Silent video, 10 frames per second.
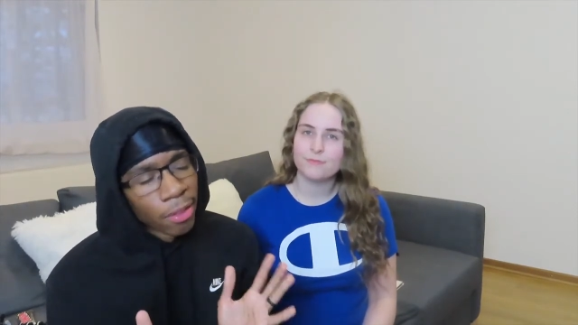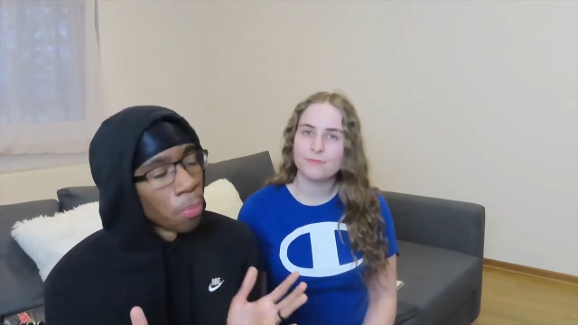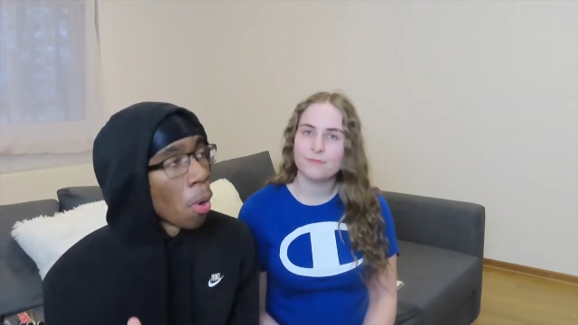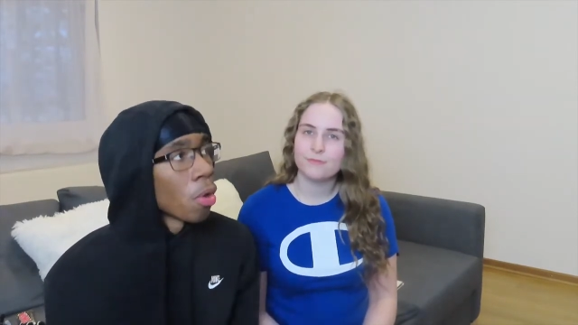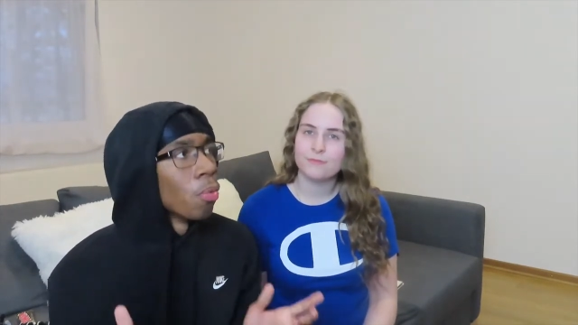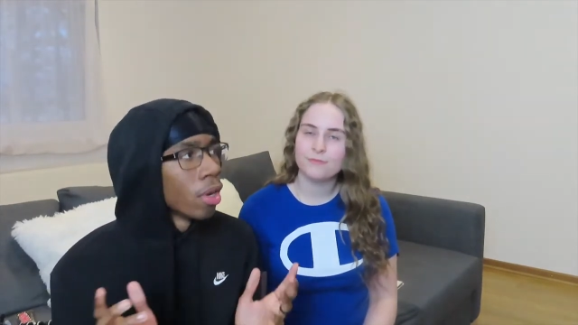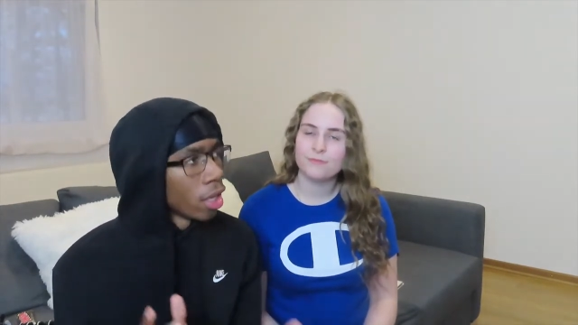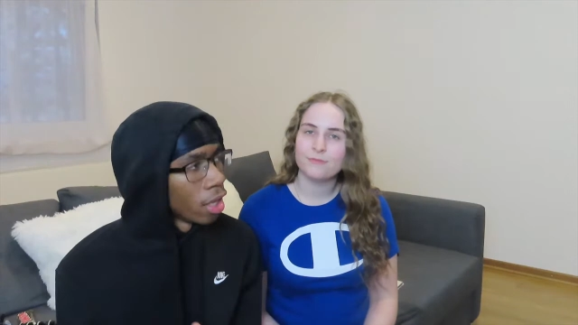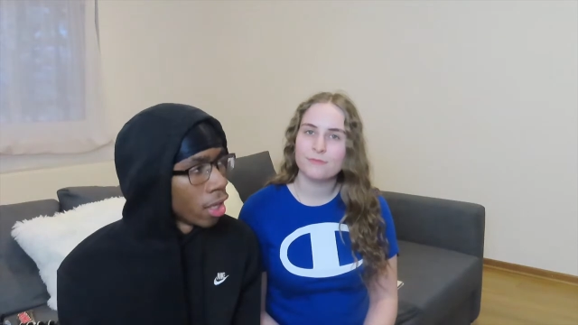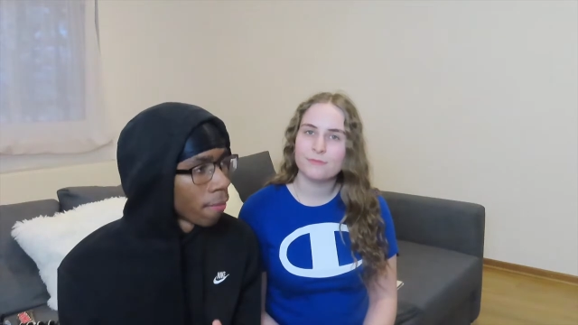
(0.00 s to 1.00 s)
Speaker 1: mall we
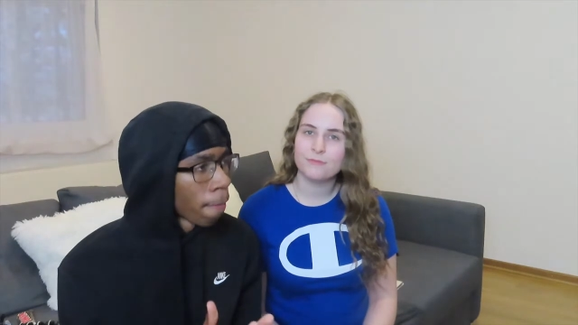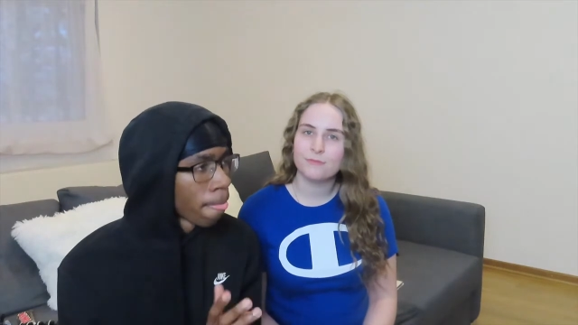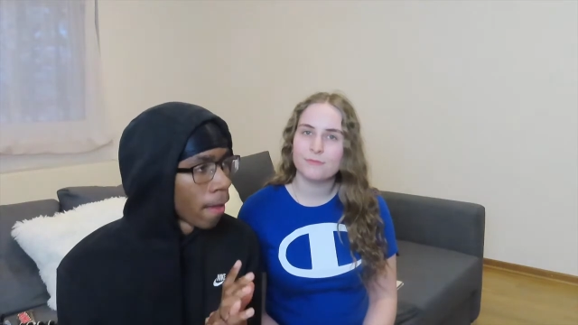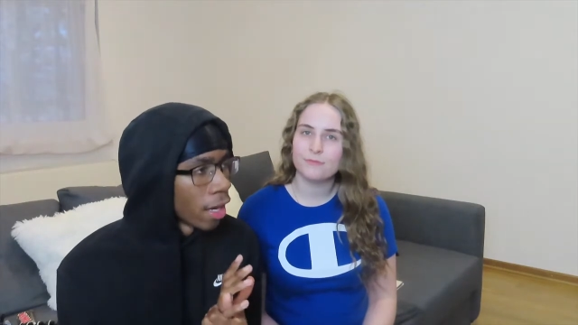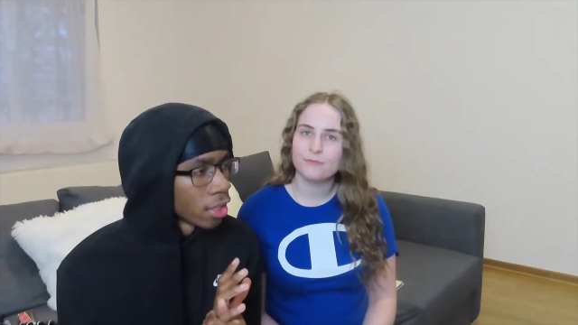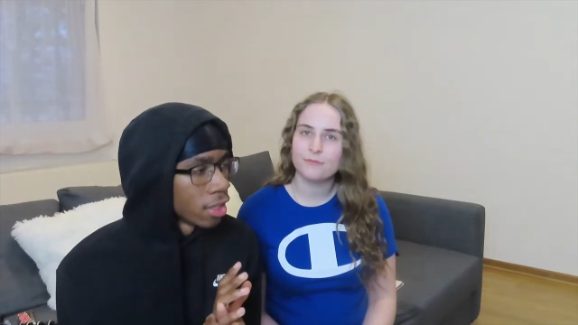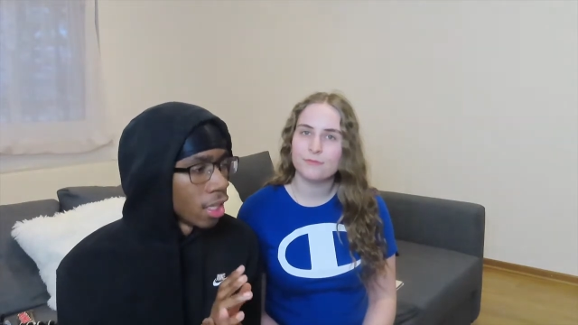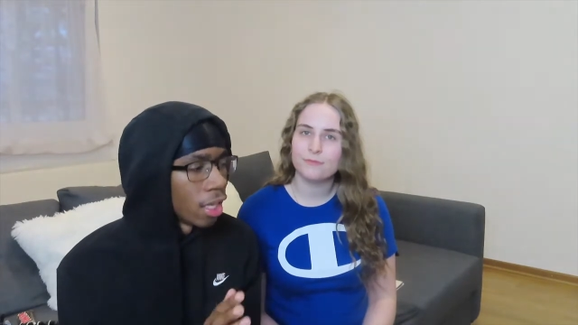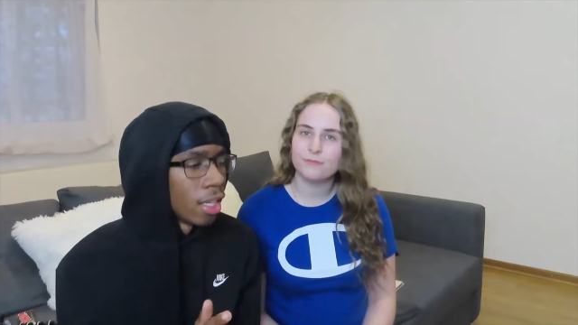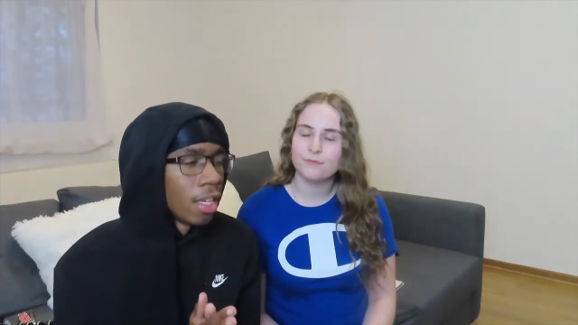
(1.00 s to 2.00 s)
wanna hit, I should
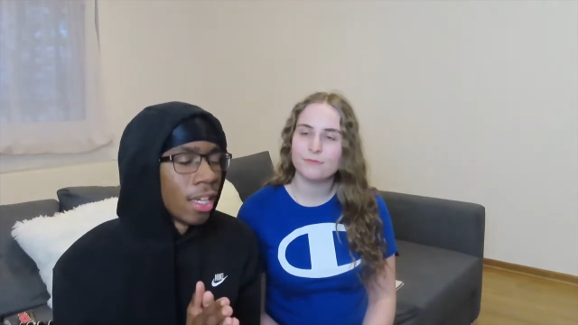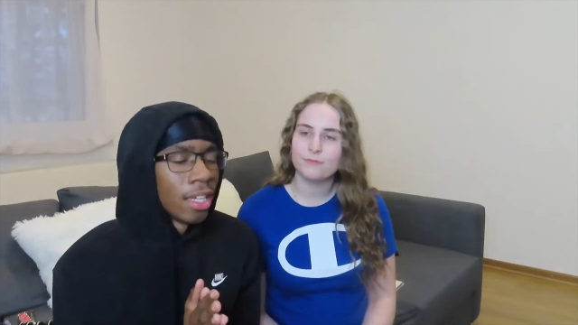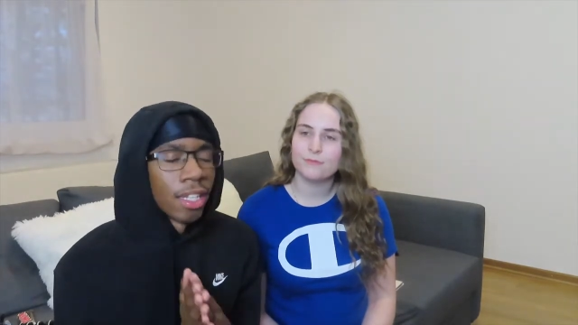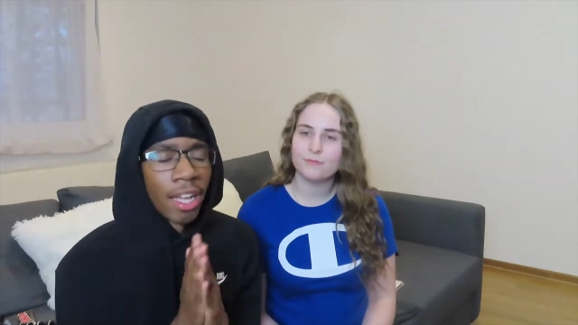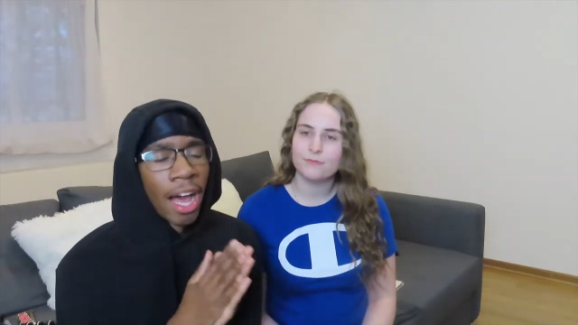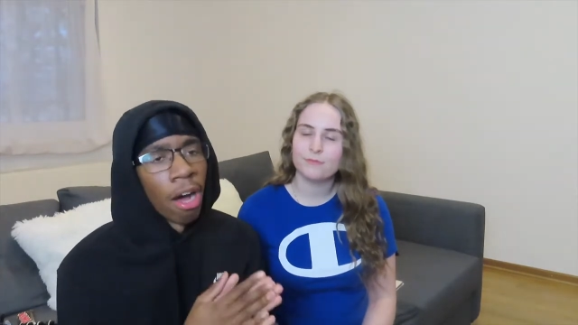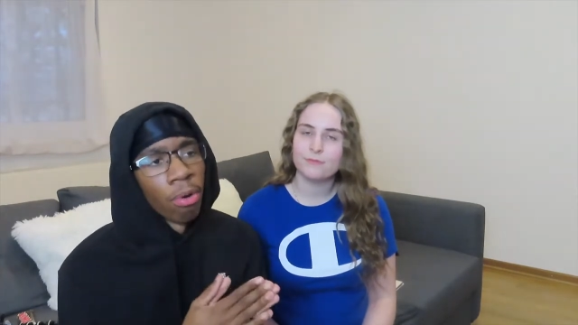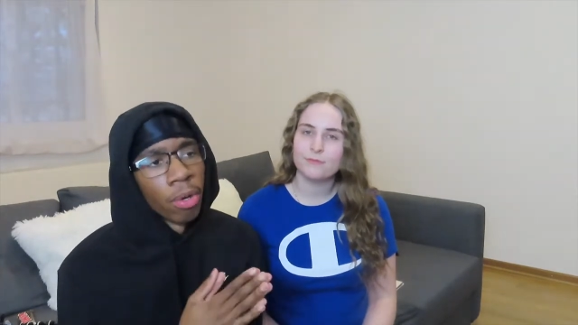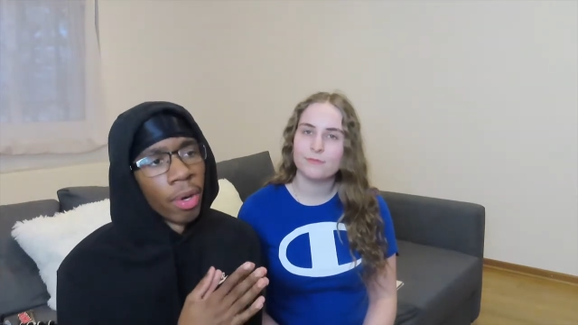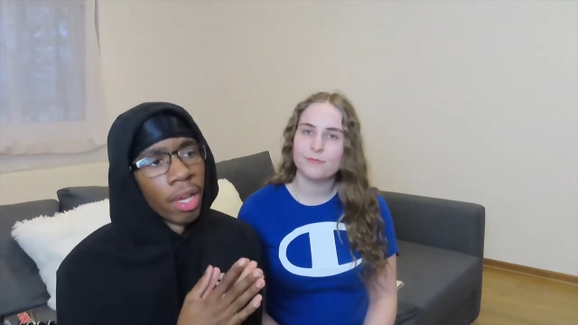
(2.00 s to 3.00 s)
say. It's like an
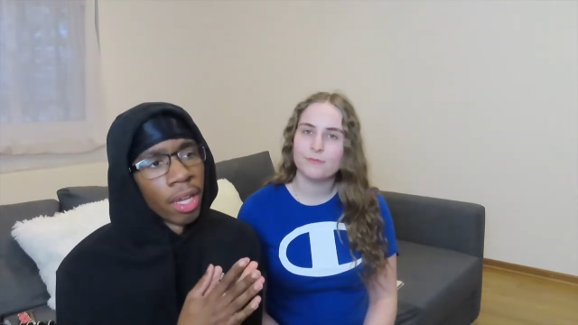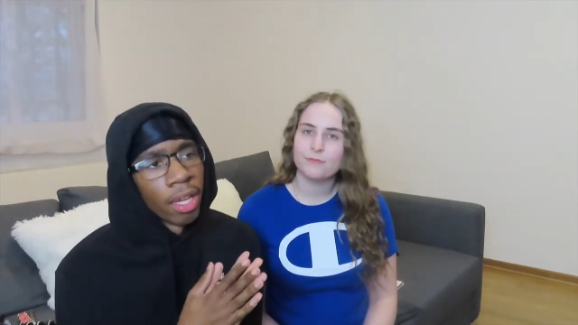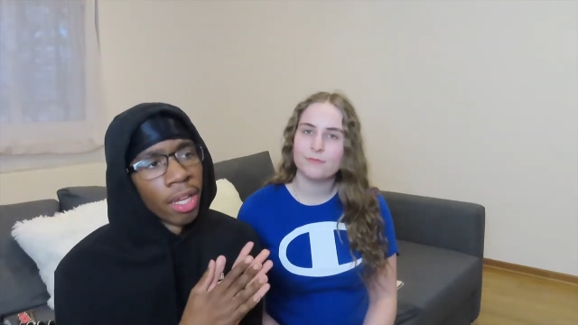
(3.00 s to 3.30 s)
hour away,